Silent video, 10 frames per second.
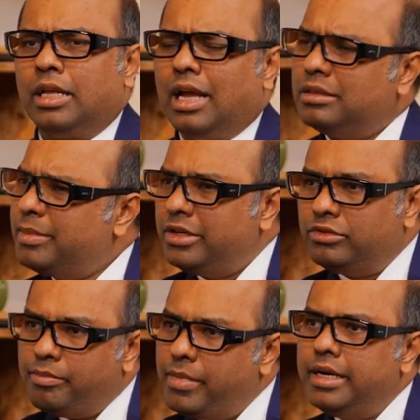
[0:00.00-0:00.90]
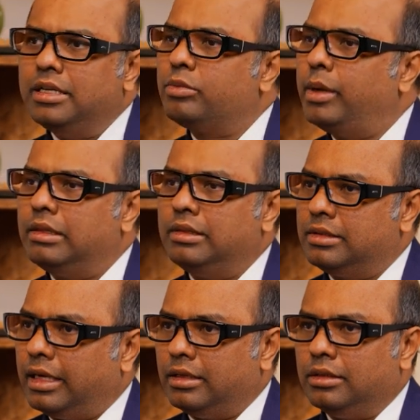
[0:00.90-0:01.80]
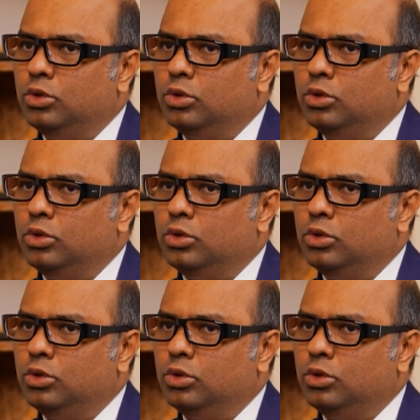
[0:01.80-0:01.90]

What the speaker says: has made tremendous wealth in the cycle.